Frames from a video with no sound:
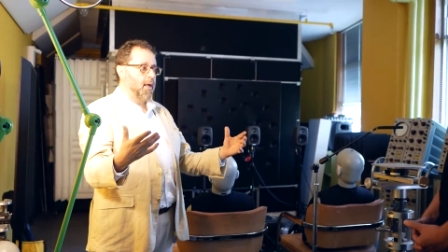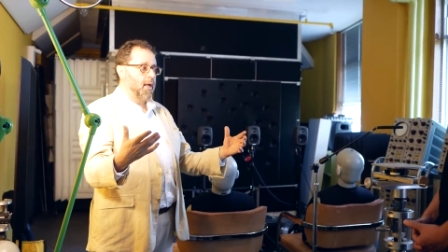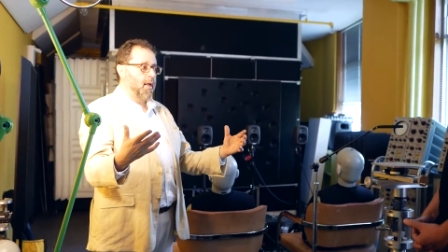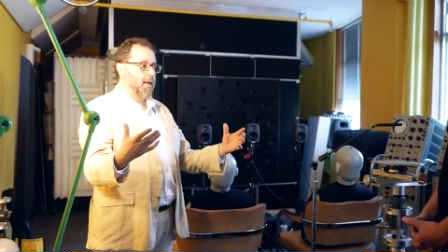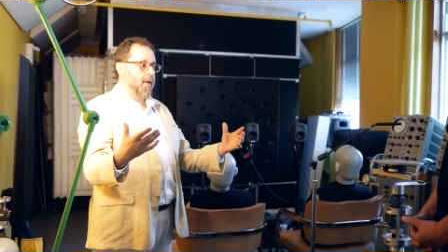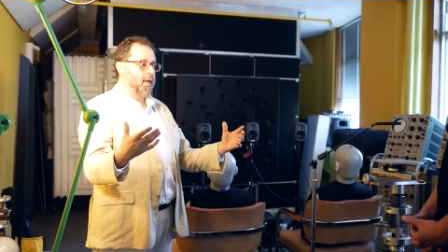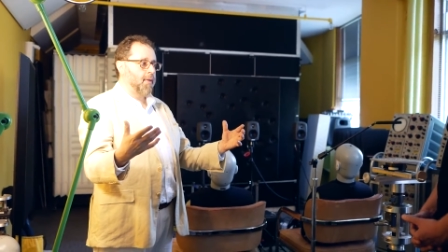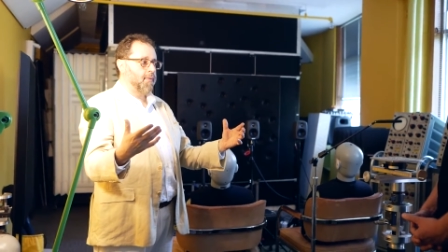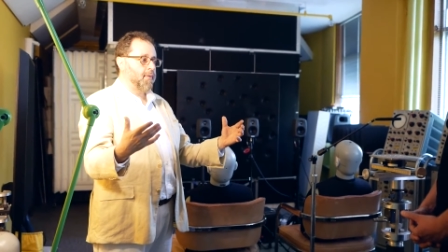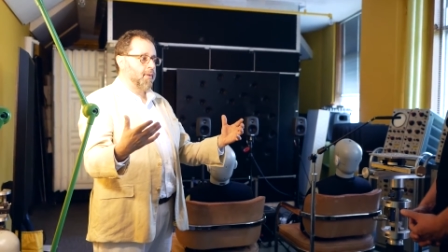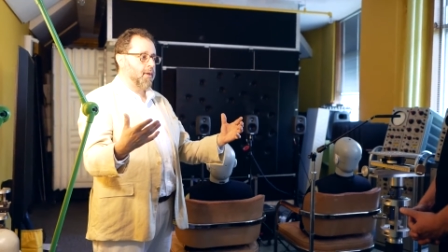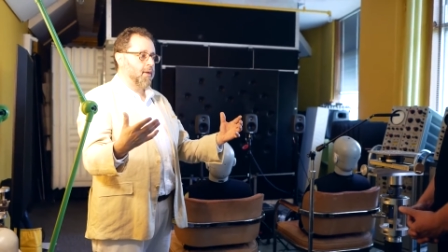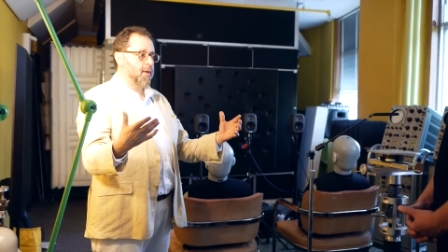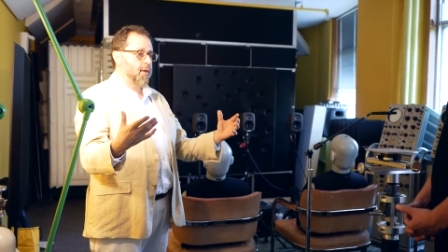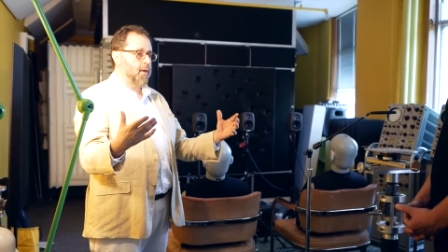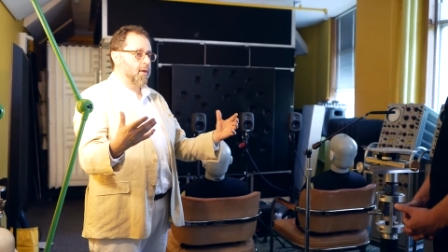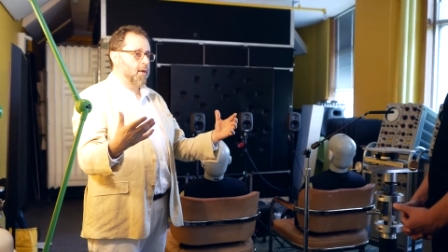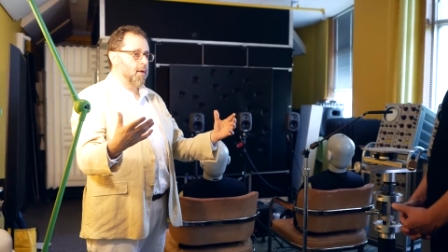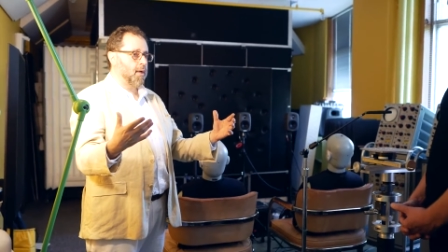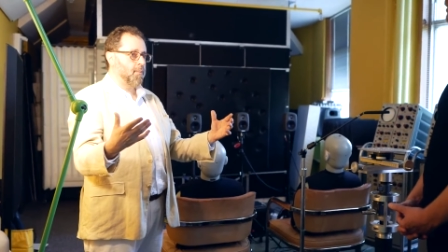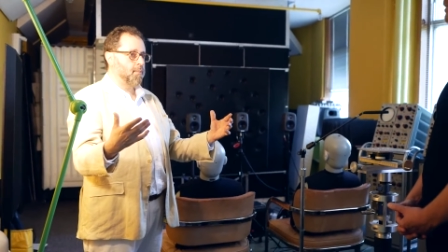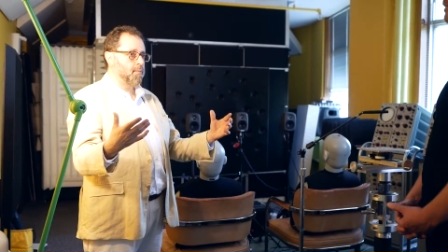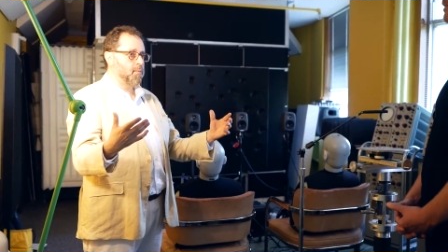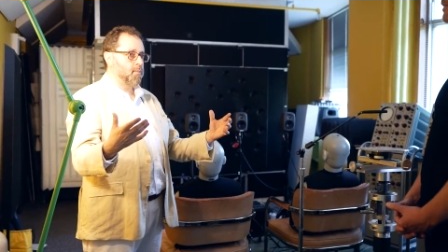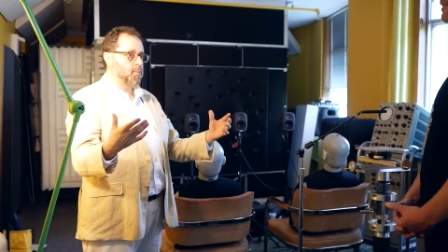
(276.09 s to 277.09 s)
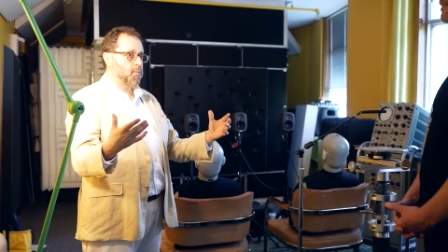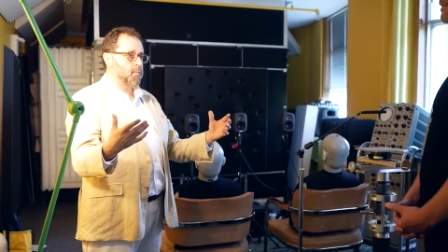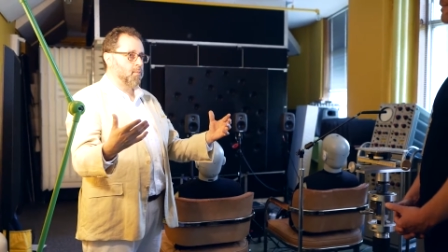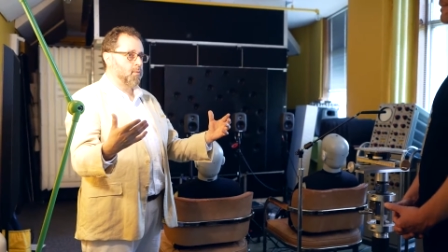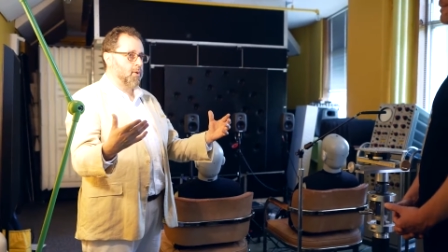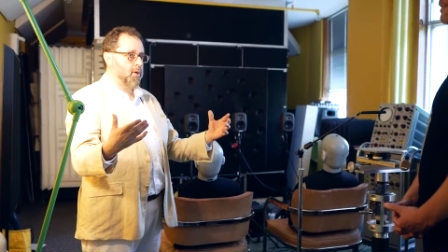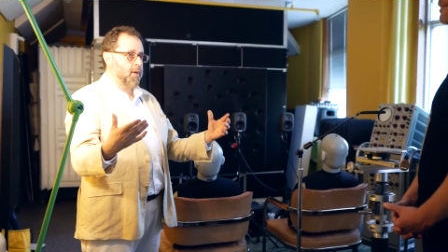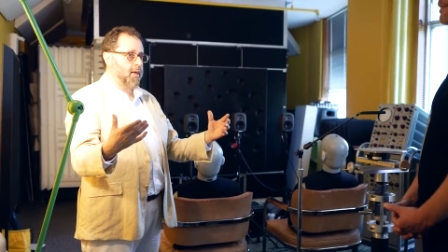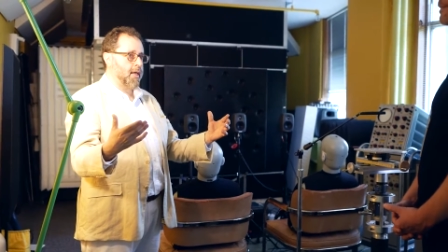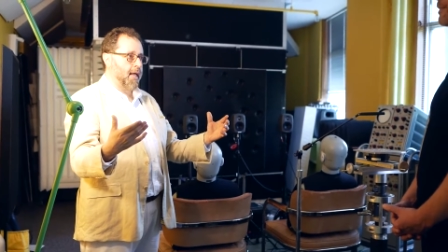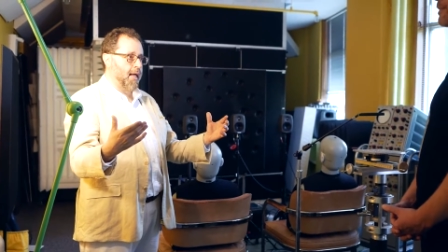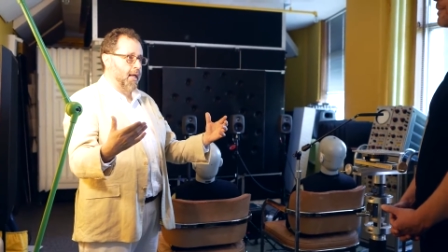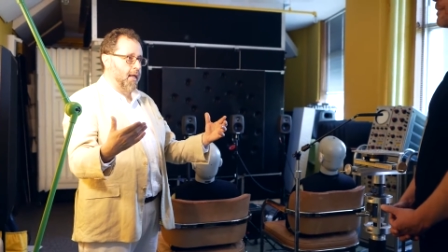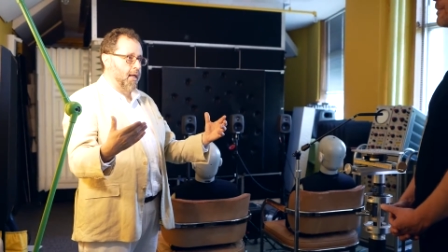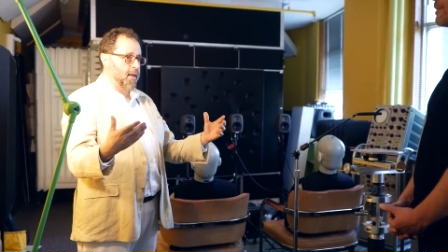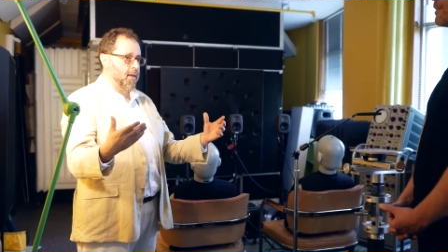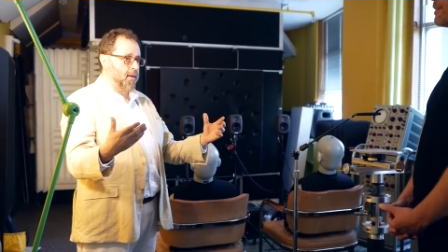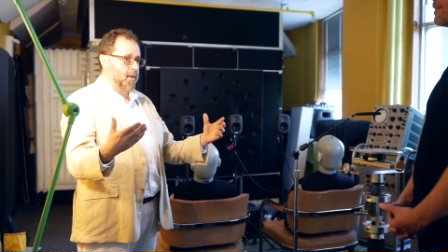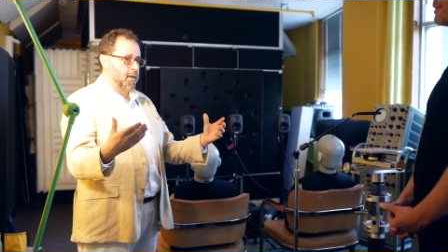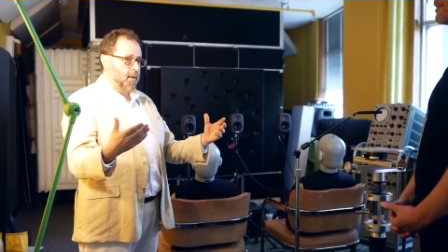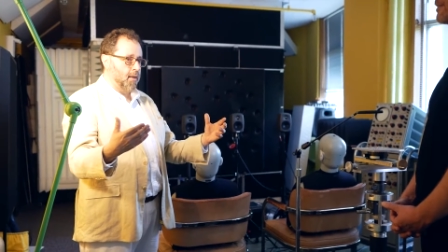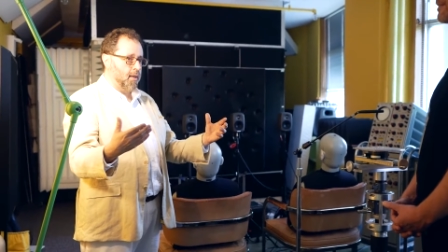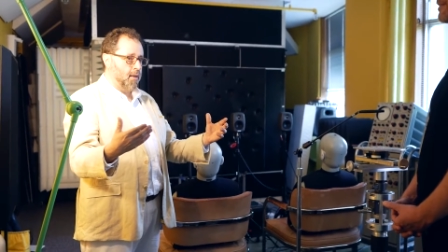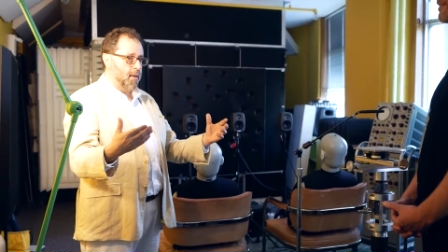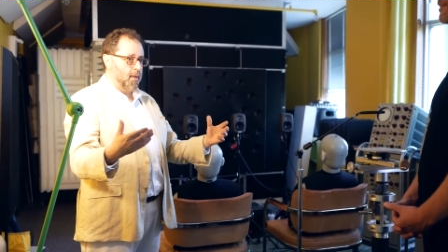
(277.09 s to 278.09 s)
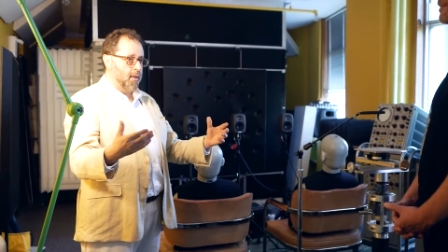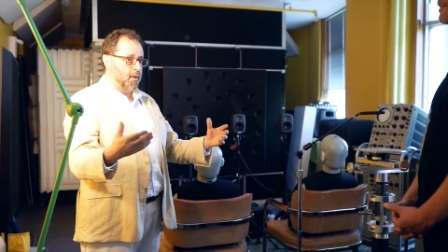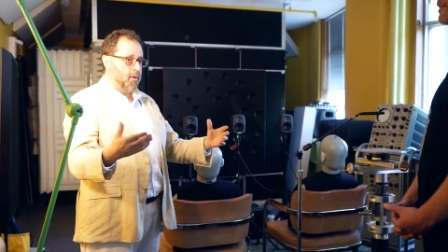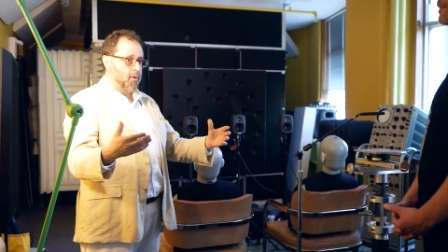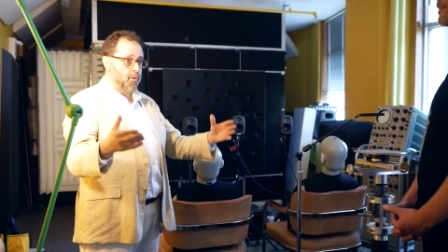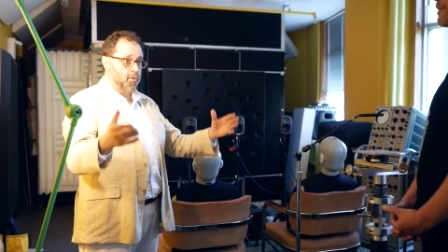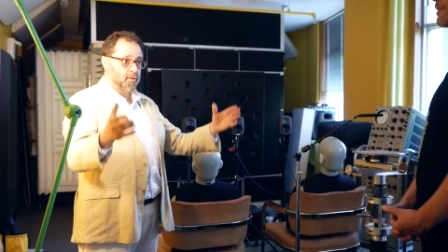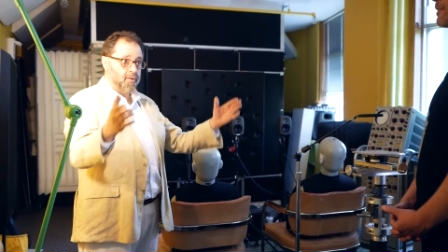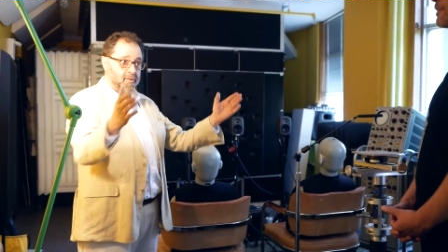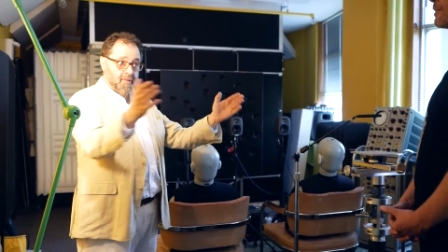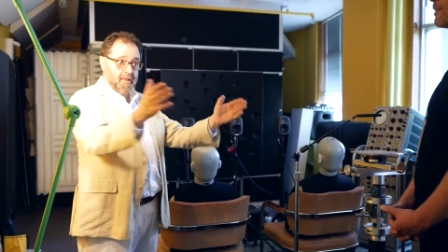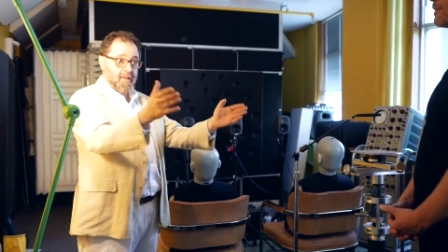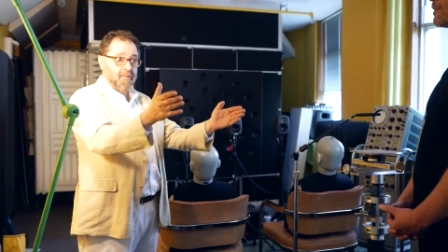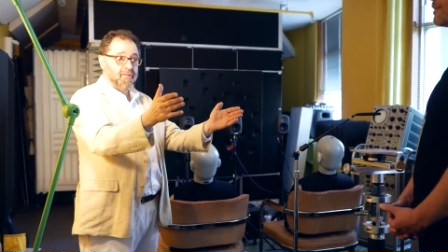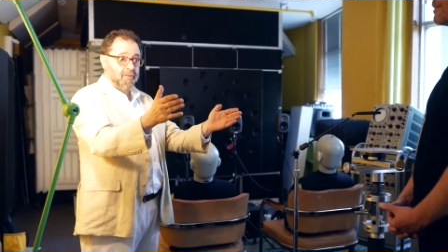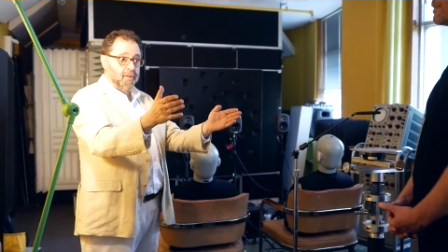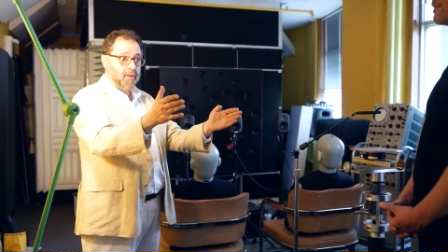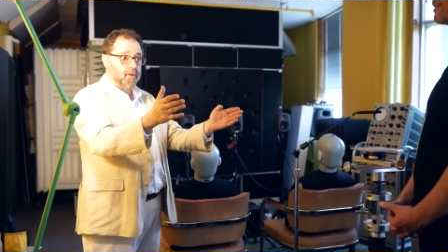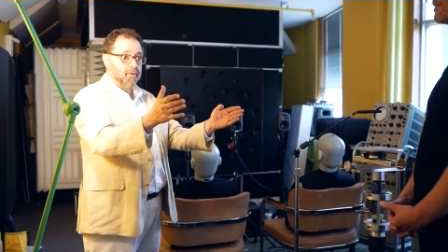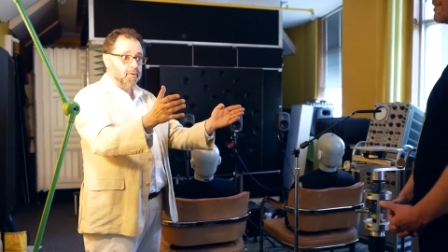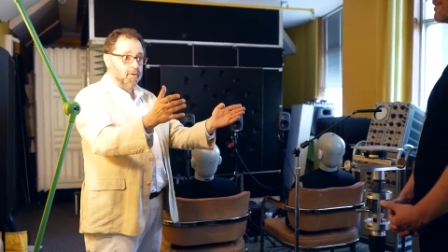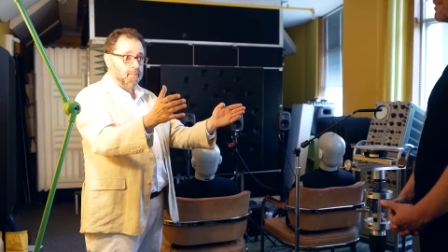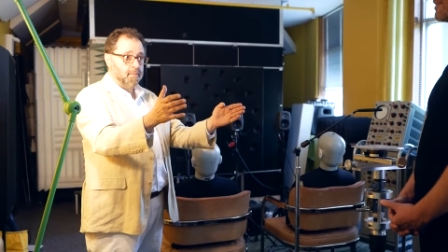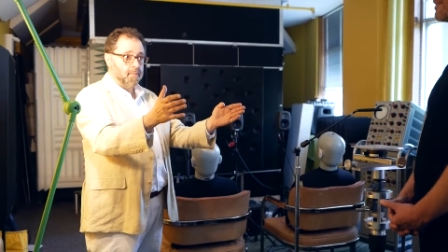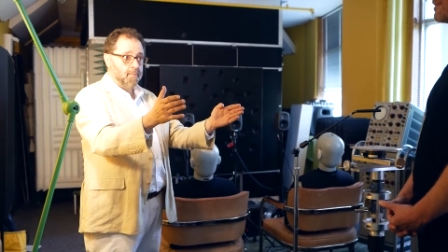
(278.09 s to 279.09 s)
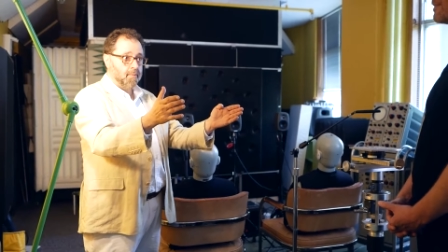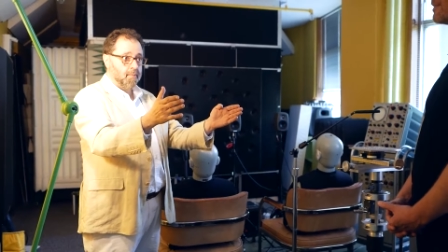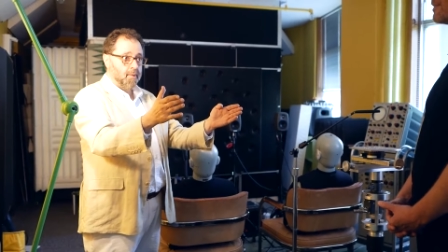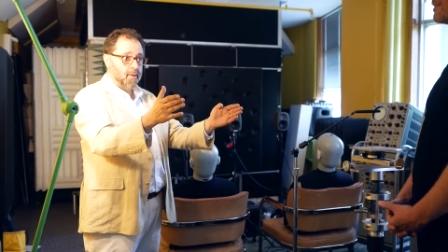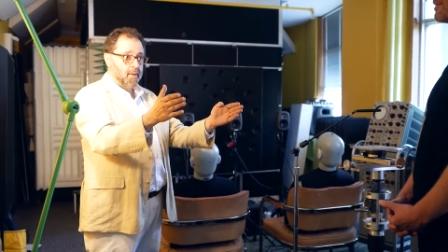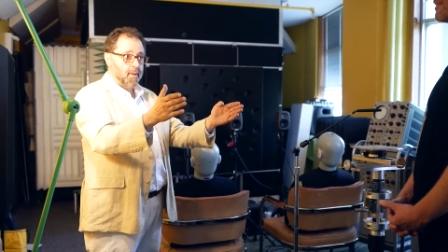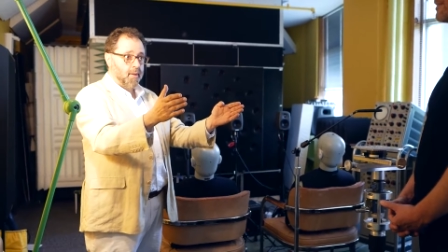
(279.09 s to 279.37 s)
And then uh, you can, using that theorem,